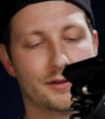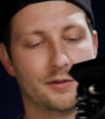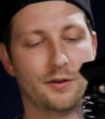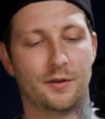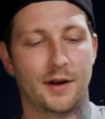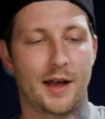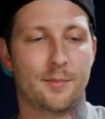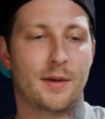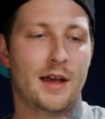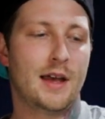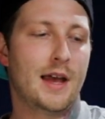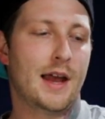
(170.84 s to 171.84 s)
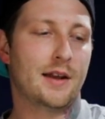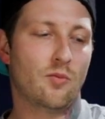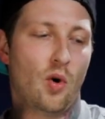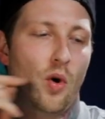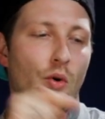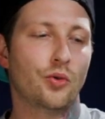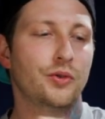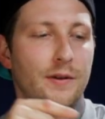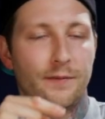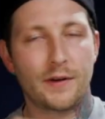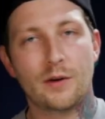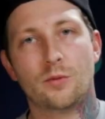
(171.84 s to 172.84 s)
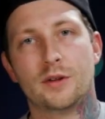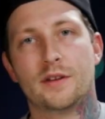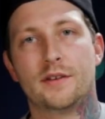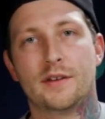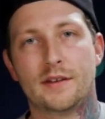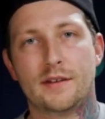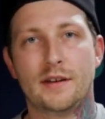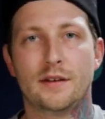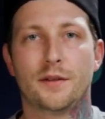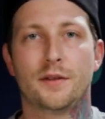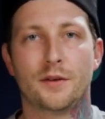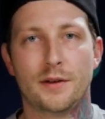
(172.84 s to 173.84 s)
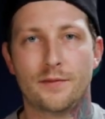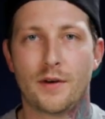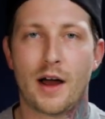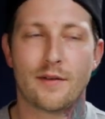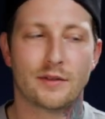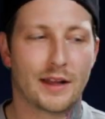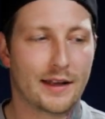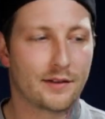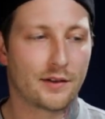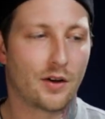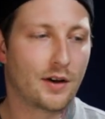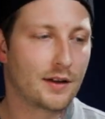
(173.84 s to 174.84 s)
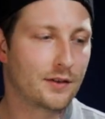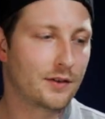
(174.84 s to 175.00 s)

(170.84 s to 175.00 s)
the Ronin M, and it will only fit with the 16-35 lens on it.